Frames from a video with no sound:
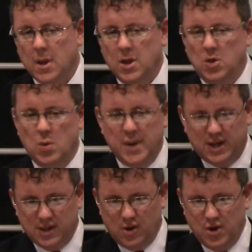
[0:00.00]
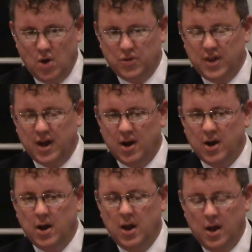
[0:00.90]
You will make a little note there.
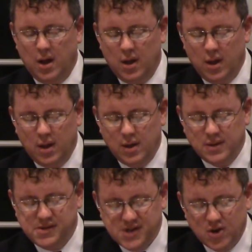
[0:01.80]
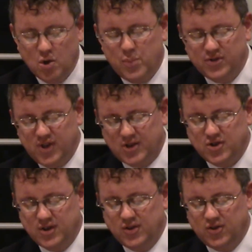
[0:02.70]
Sell your
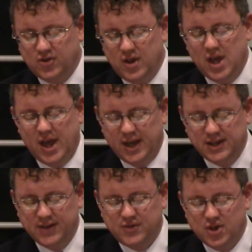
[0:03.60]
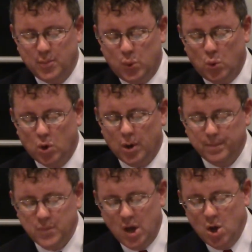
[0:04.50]
possessions and give to the poor.
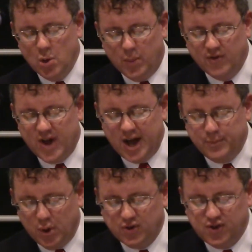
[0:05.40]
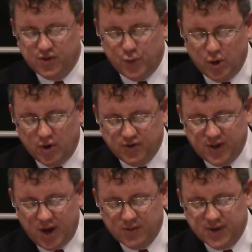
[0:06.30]
Provide purses for
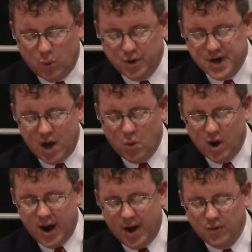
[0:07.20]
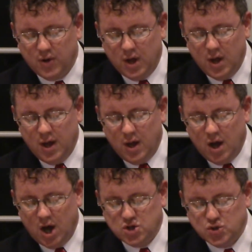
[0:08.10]
yourselves that will not wear out,
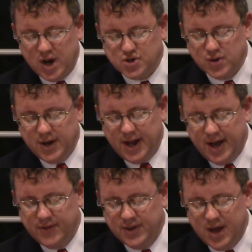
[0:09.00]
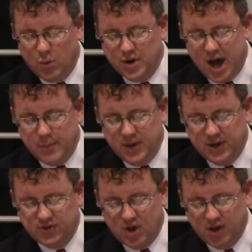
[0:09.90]
a treasure in heaven that will not be
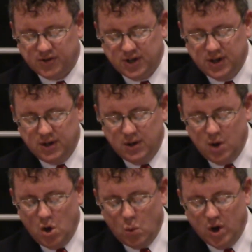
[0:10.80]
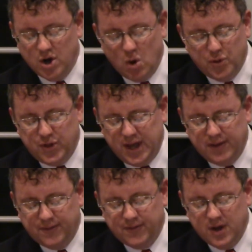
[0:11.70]
exhausted, where no
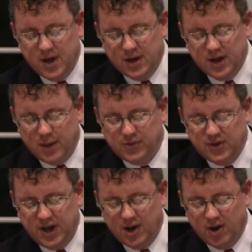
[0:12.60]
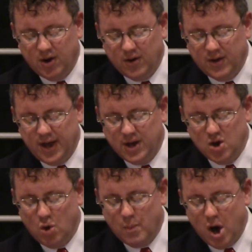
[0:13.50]
thief comes near and
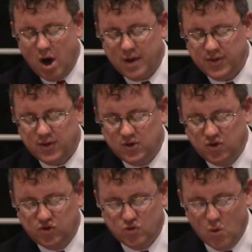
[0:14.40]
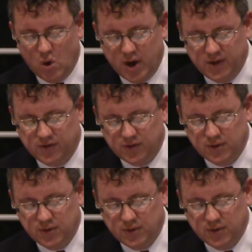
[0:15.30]
no moth destroys.